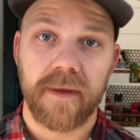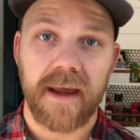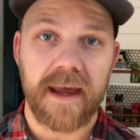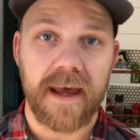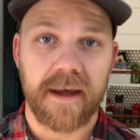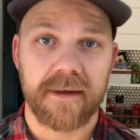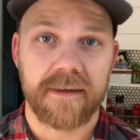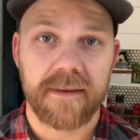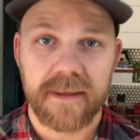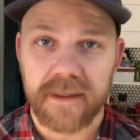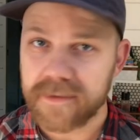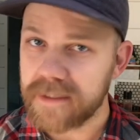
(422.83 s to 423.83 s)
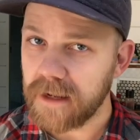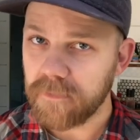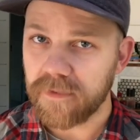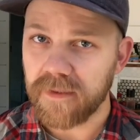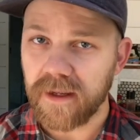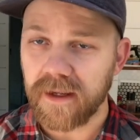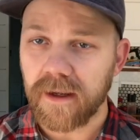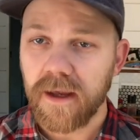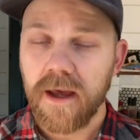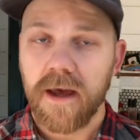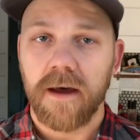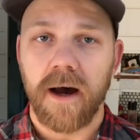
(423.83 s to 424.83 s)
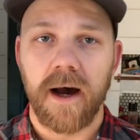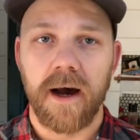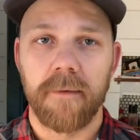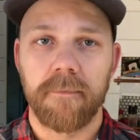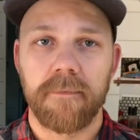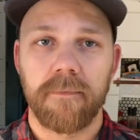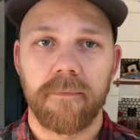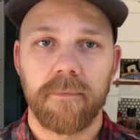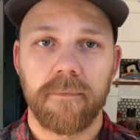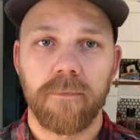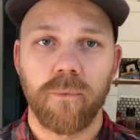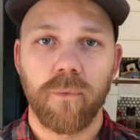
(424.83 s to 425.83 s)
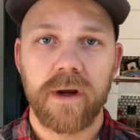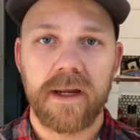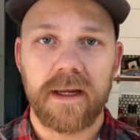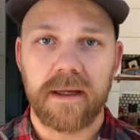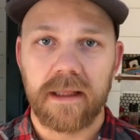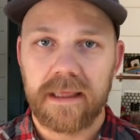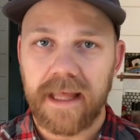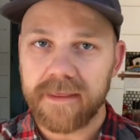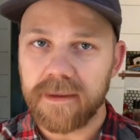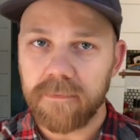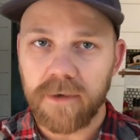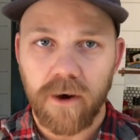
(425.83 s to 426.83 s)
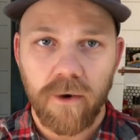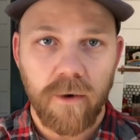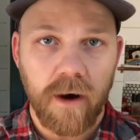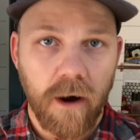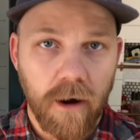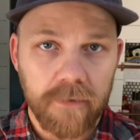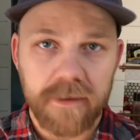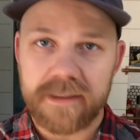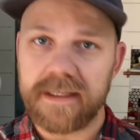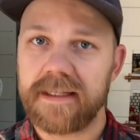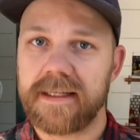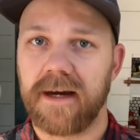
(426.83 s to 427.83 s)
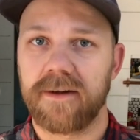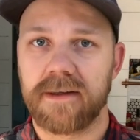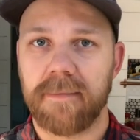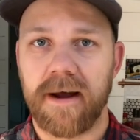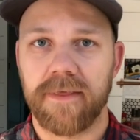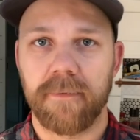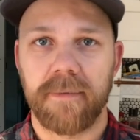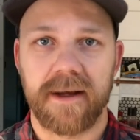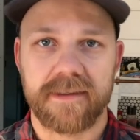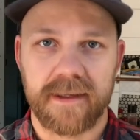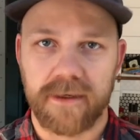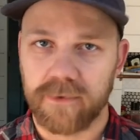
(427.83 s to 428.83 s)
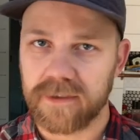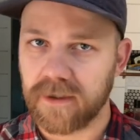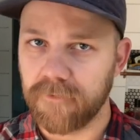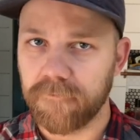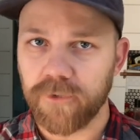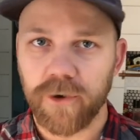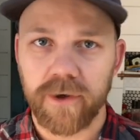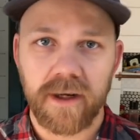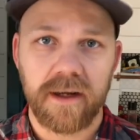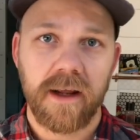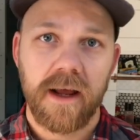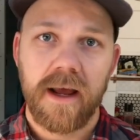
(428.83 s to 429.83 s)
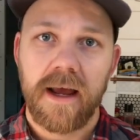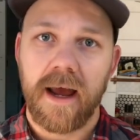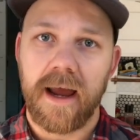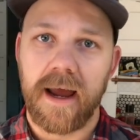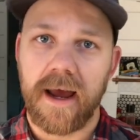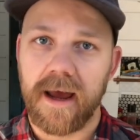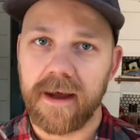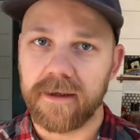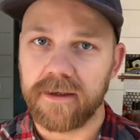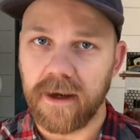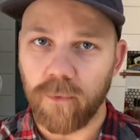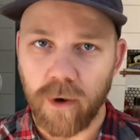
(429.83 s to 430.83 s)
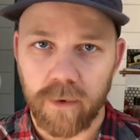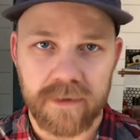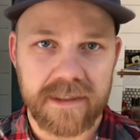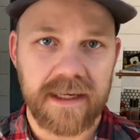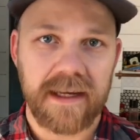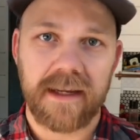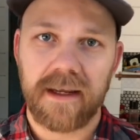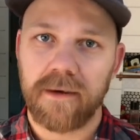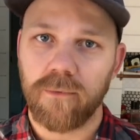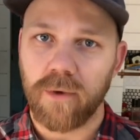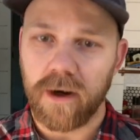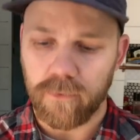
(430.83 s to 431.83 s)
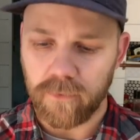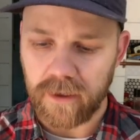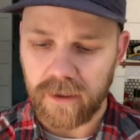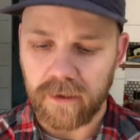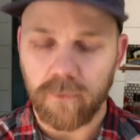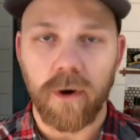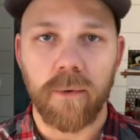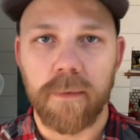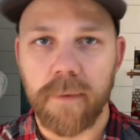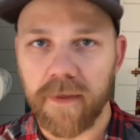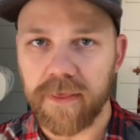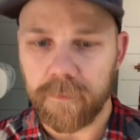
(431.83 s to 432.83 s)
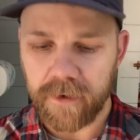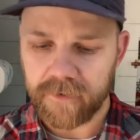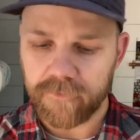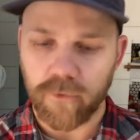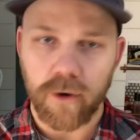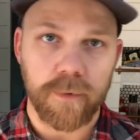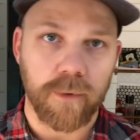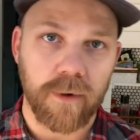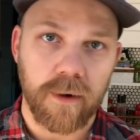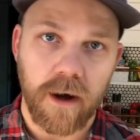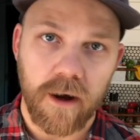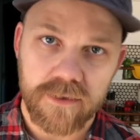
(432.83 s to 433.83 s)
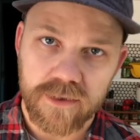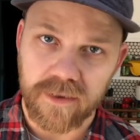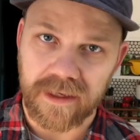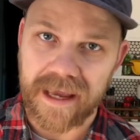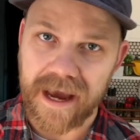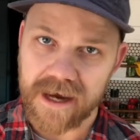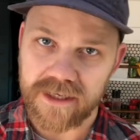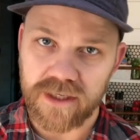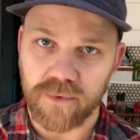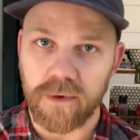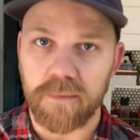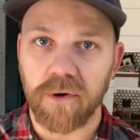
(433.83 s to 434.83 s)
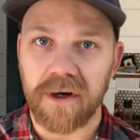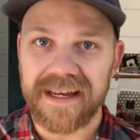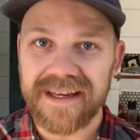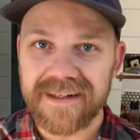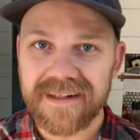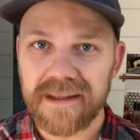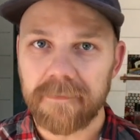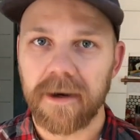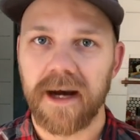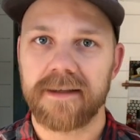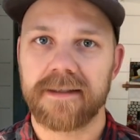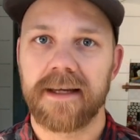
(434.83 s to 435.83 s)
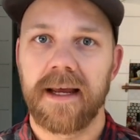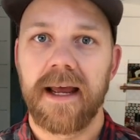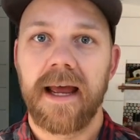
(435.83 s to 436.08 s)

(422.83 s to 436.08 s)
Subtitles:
And the same thing, we let them know all the details about the bus, that it was converted, and what was in it, what we bought the bus for, but what also the cash that we put into the bus.